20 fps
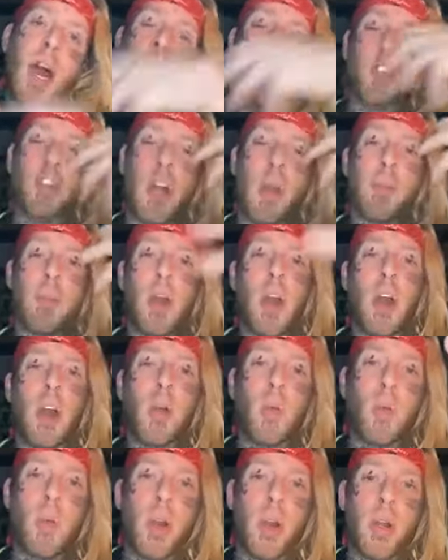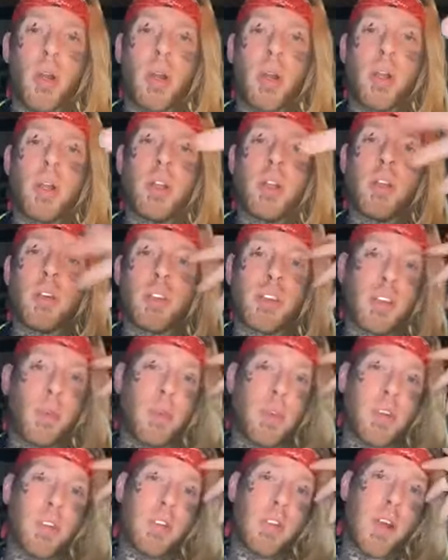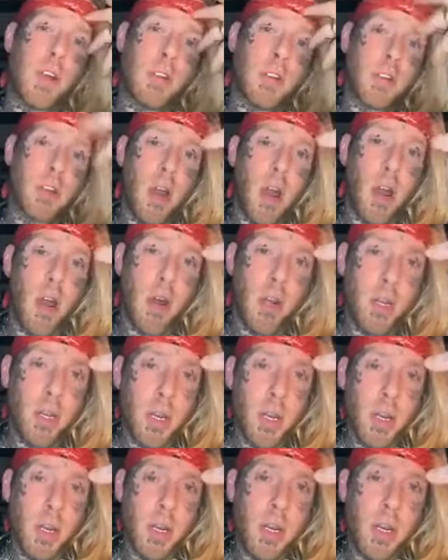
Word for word: I'll drop the artwork. You'll see what the song's called.